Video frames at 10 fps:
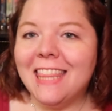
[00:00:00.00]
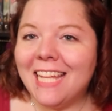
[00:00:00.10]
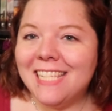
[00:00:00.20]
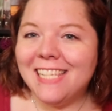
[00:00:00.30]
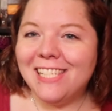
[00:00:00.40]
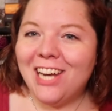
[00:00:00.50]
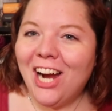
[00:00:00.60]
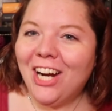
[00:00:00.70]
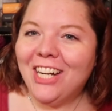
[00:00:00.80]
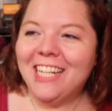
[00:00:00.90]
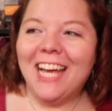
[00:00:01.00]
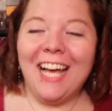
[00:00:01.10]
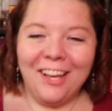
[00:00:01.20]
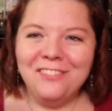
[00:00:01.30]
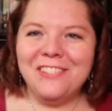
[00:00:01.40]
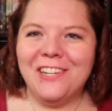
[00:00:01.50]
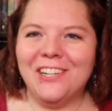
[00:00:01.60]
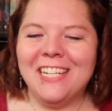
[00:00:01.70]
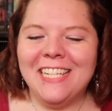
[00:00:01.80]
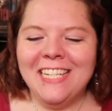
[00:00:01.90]
that's a start. I've
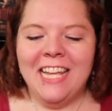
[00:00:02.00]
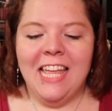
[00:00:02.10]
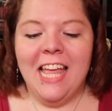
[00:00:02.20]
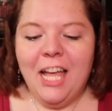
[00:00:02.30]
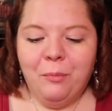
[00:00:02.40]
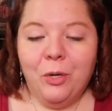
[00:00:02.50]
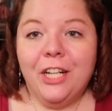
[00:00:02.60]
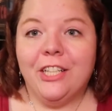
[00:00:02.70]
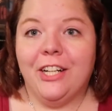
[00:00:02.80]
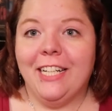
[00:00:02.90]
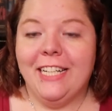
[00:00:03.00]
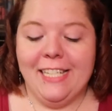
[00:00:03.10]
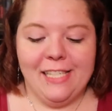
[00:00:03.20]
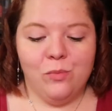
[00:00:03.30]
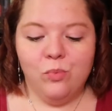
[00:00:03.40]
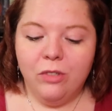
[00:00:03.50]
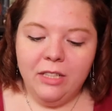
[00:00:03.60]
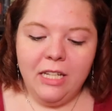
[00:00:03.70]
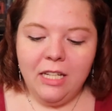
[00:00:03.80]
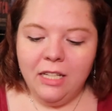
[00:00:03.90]
started it. I'm working on it. It's
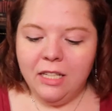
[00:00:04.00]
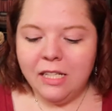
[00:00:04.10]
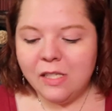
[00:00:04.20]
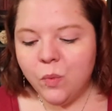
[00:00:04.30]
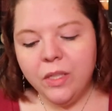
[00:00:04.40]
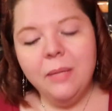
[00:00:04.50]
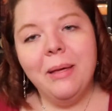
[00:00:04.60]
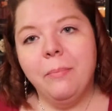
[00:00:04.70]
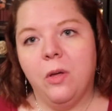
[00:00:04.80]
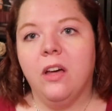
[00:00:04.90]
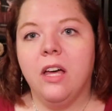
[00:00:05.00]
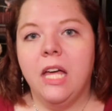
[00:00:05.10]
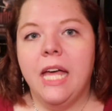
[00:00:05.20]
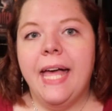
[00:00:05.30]
really, it's a really big book.